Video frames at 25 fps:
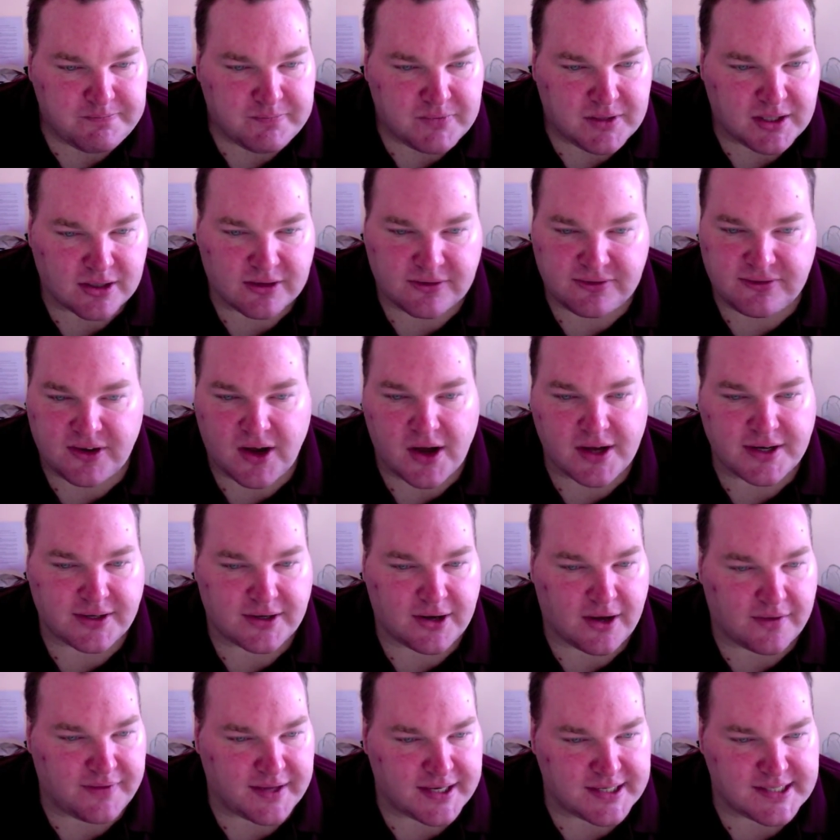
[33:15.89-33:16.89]
you'll find it
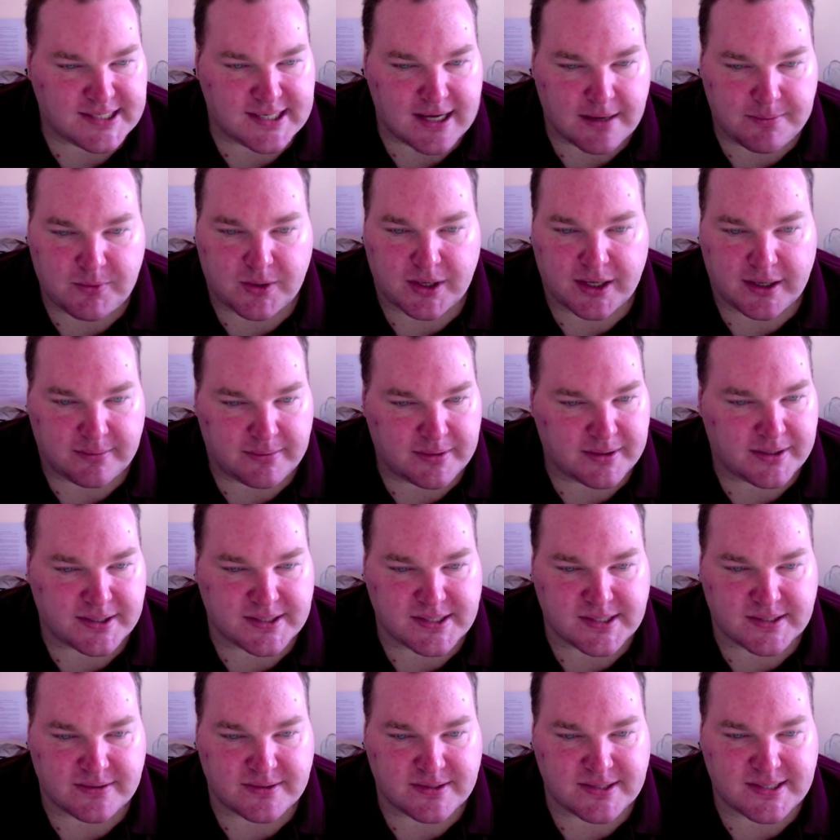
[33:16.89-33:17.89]
on there somewhere,
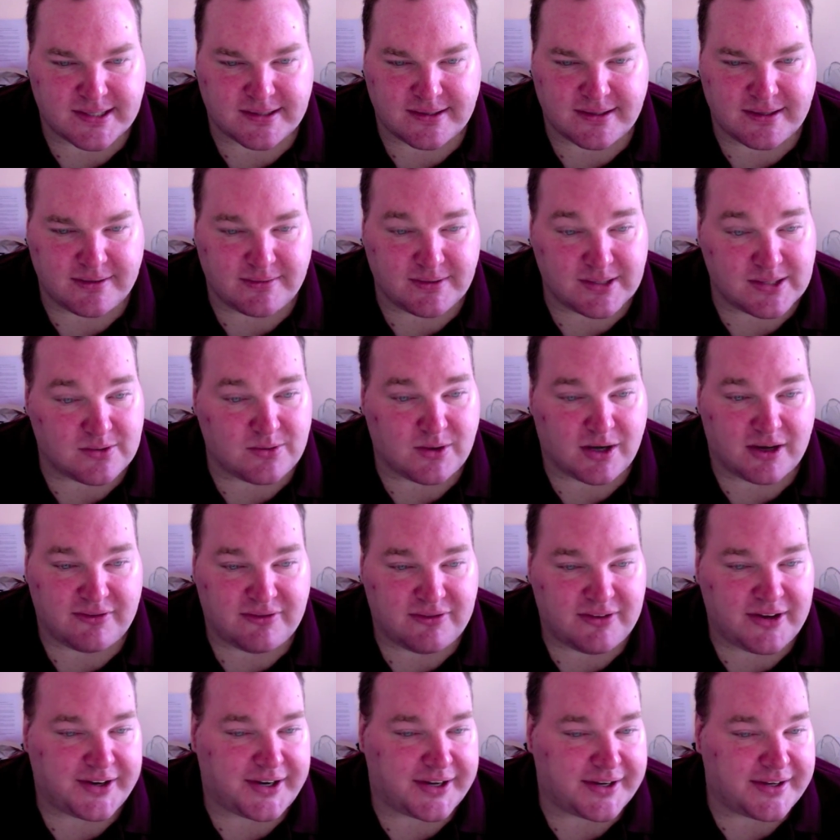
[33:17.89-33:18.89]
because it was quite
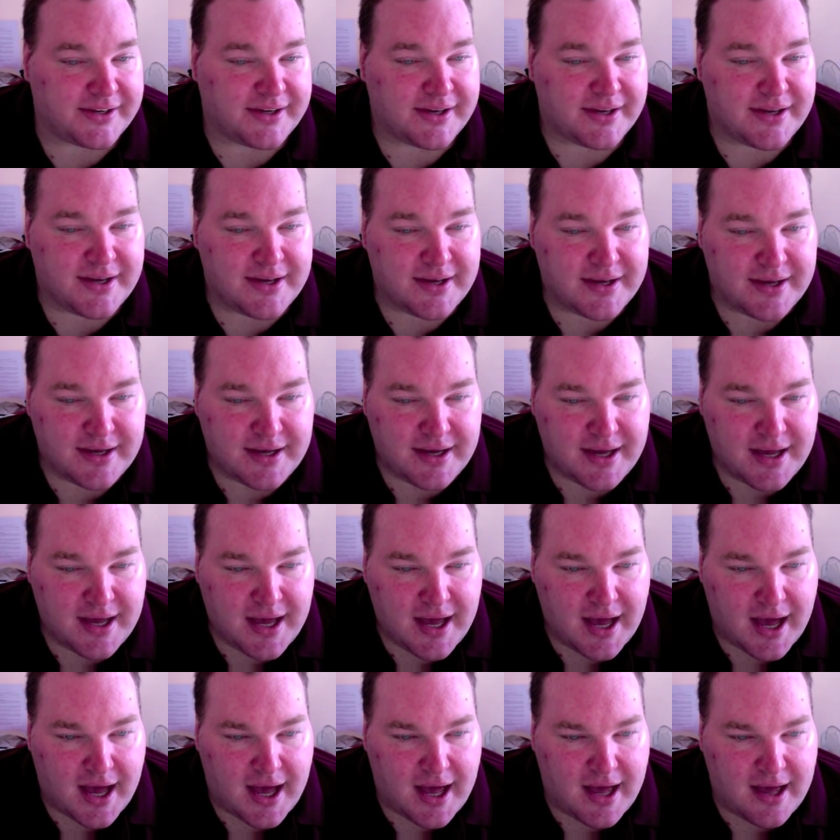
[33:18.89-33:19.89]
funny.
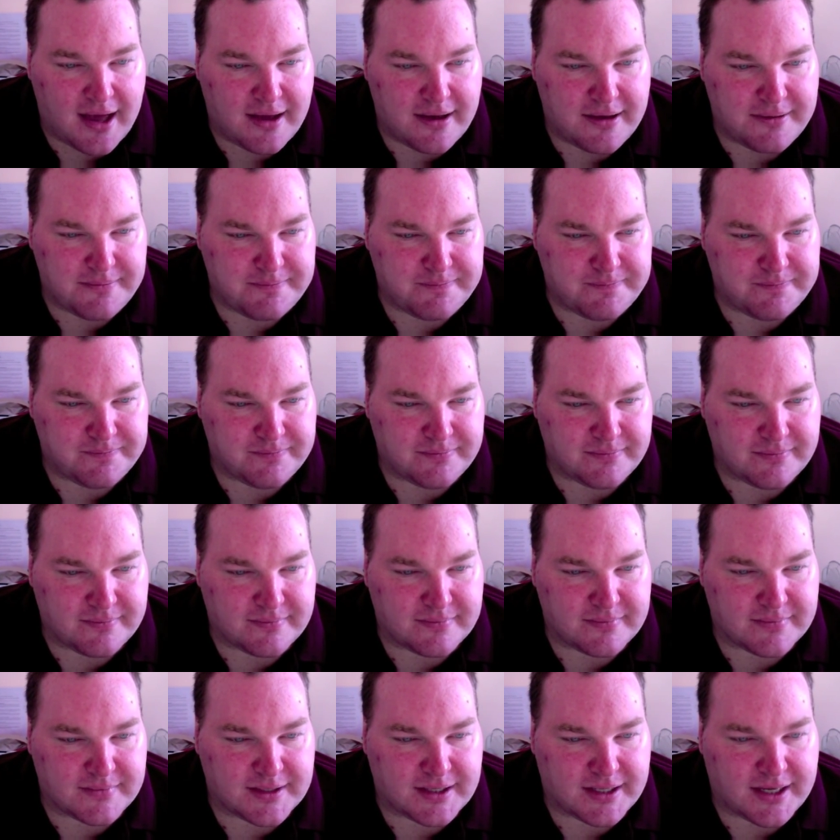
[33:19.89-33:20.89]

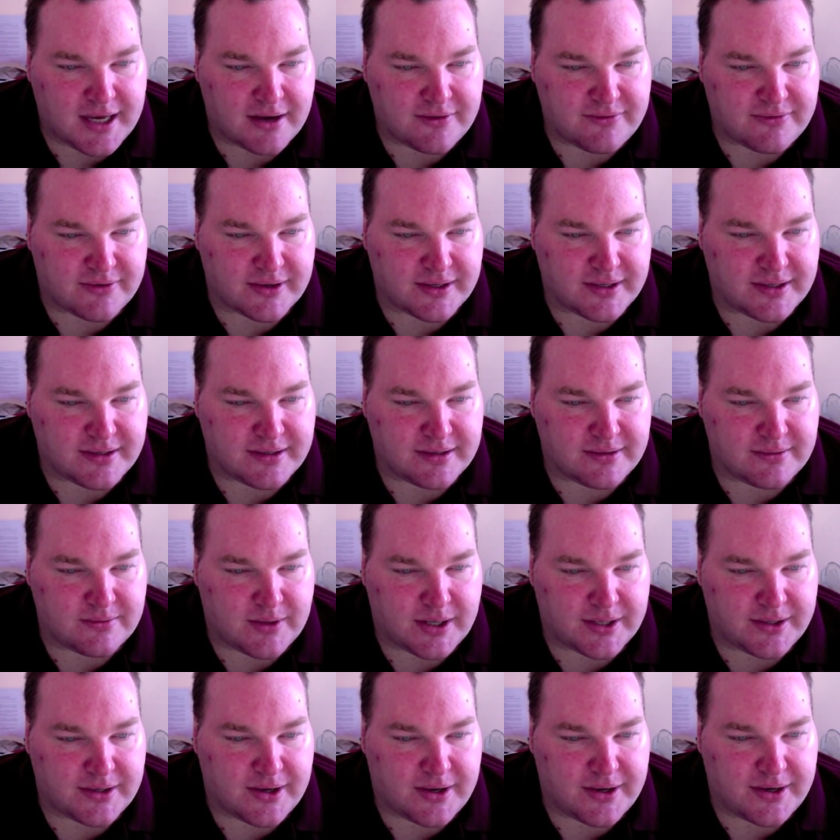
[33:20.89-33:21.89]

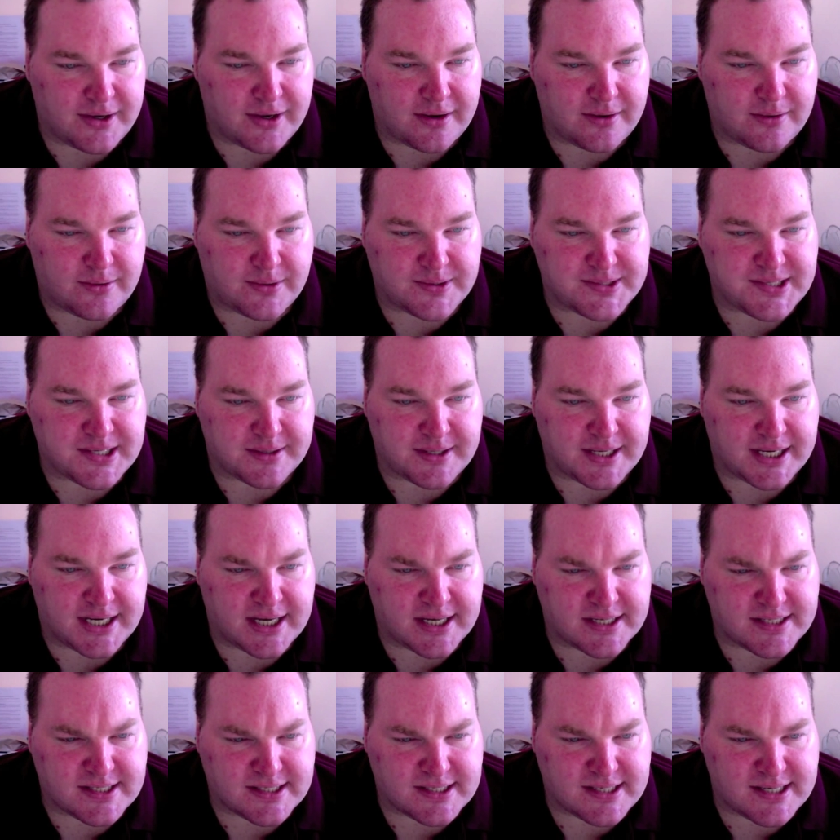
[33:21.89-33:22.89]
CatFreak190 also
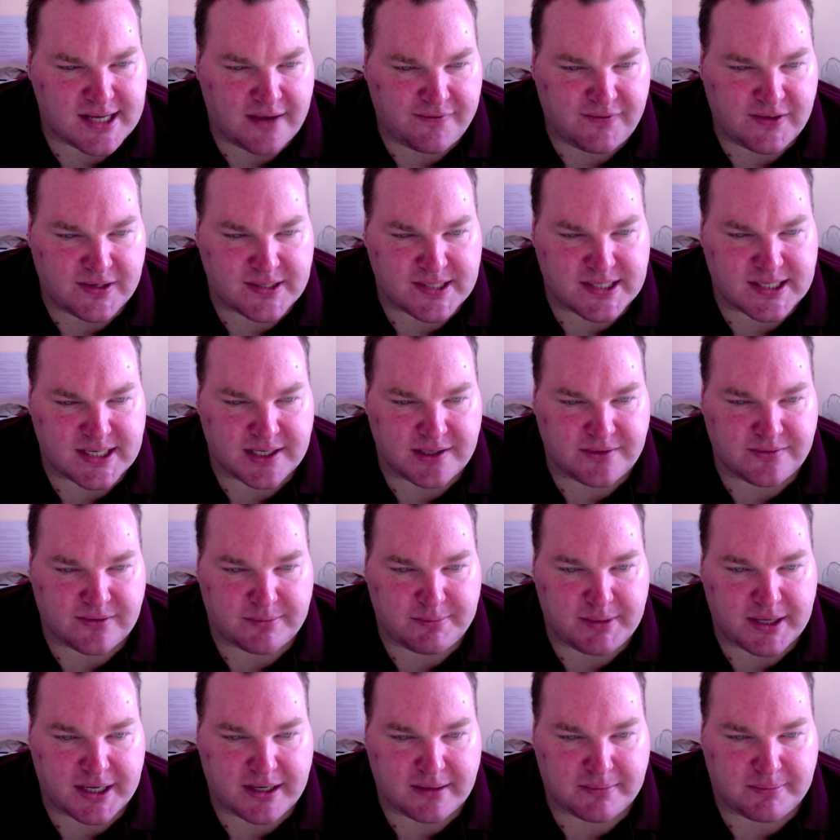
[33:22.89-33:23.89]
asks, have you seen
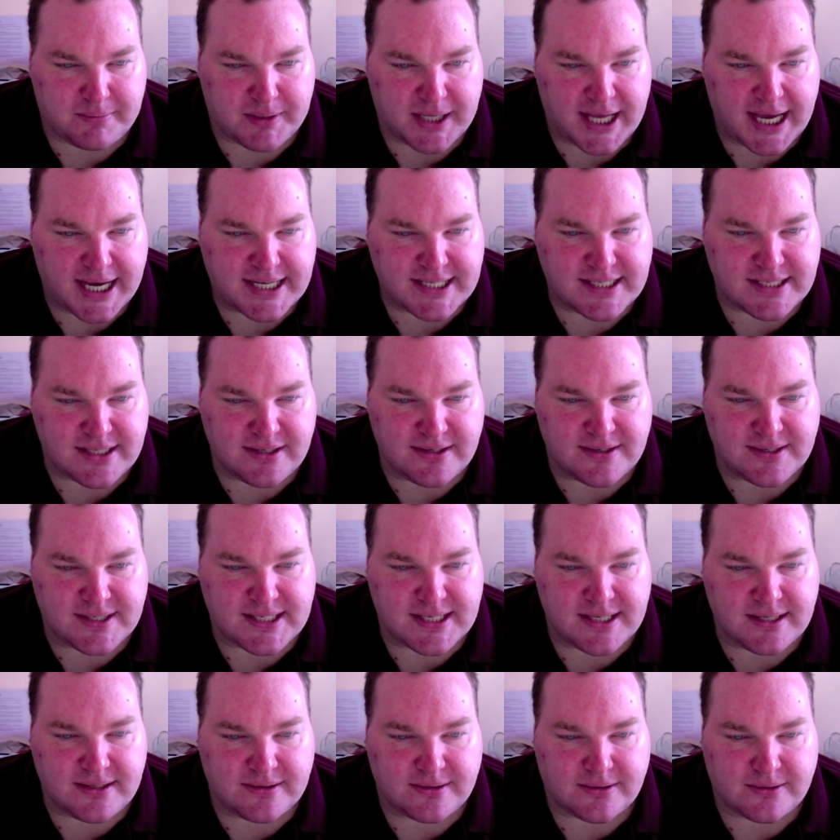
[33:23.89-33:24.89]
Rebecca Black's new
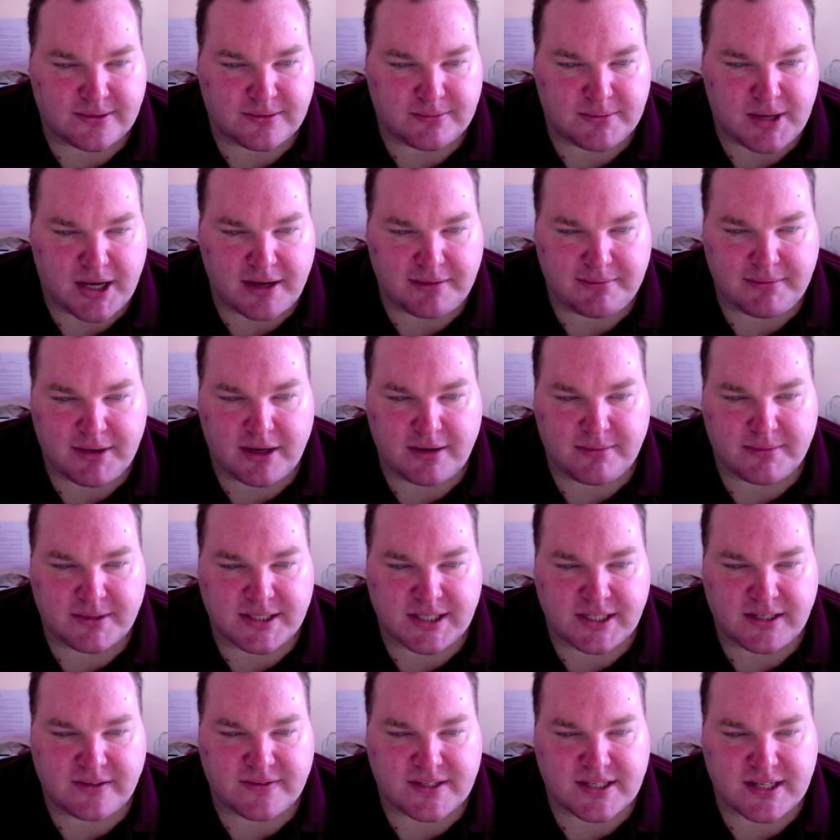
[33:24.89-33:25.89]
single, My
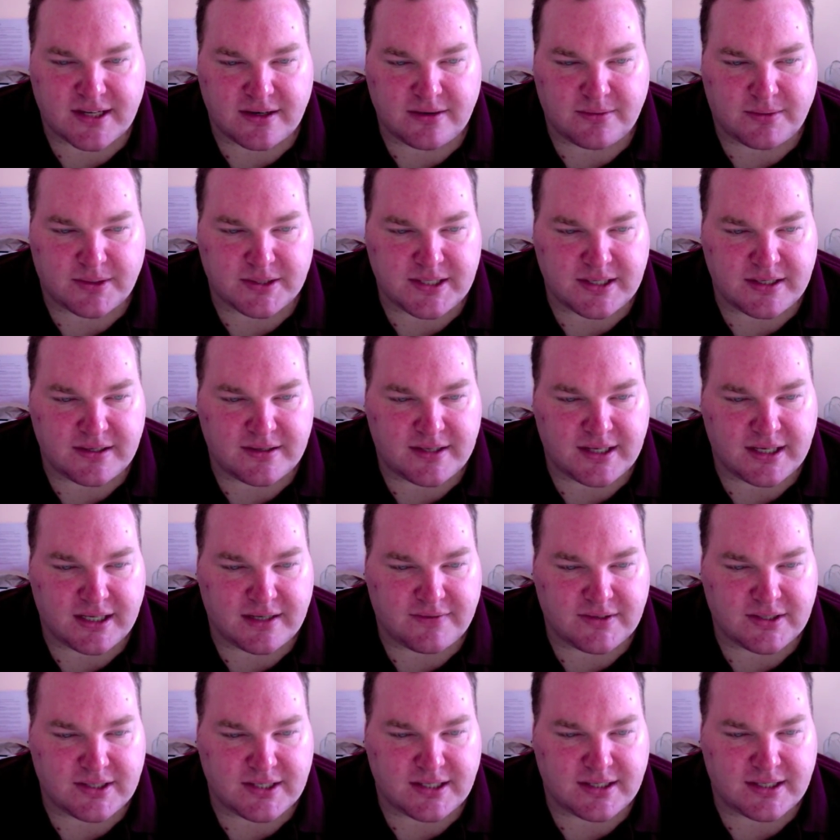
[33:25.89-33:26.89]
Moment? If so, what do you think
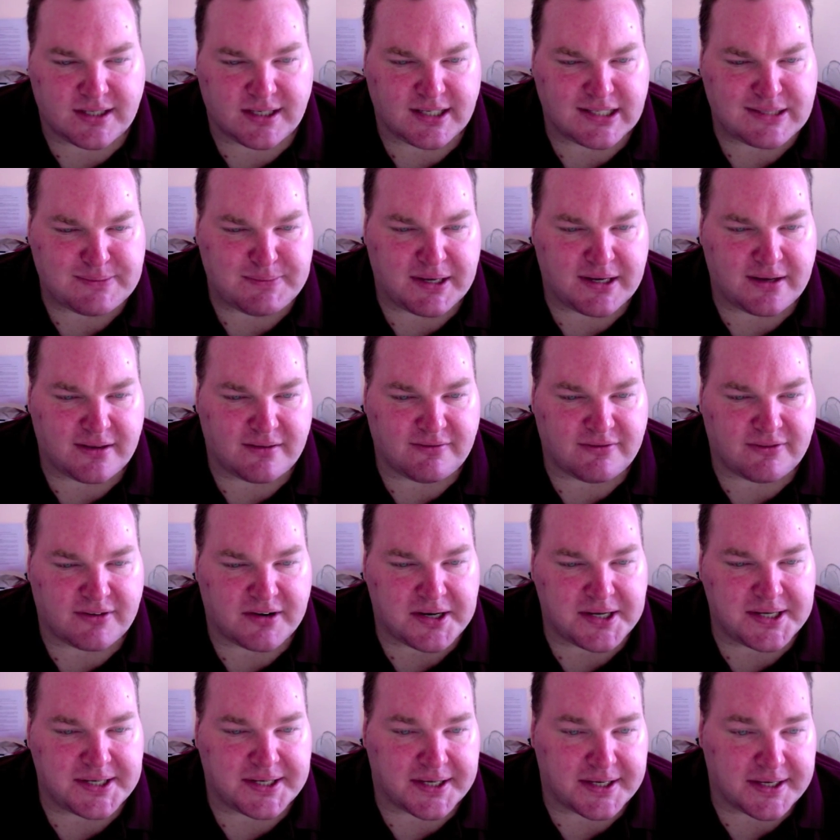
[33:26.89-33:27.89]
of it? Do you think it's better than
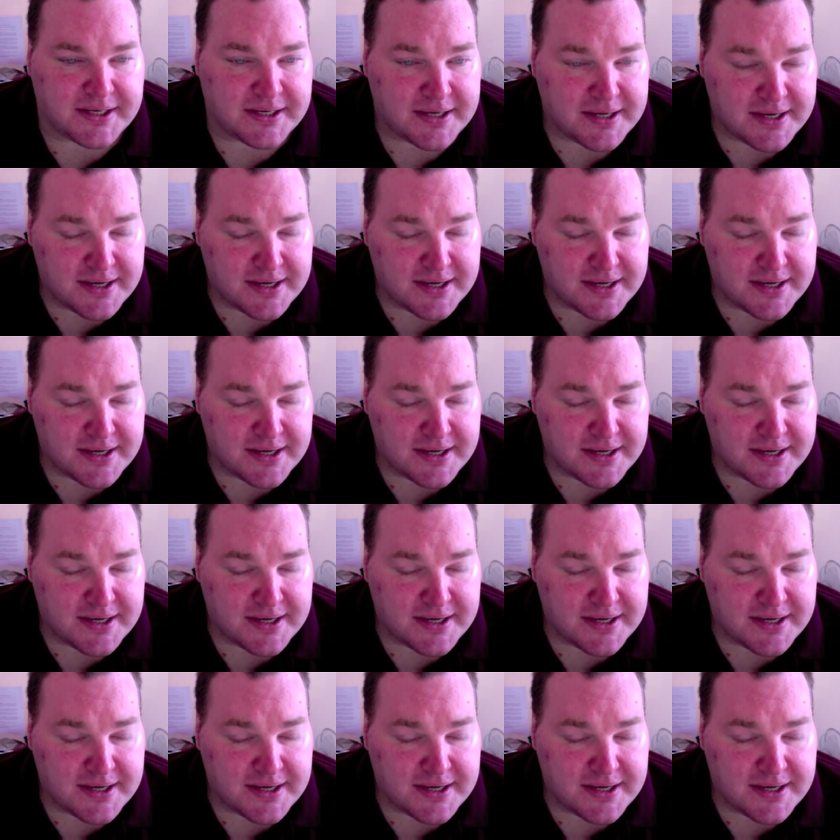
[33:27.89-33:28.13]
Friday?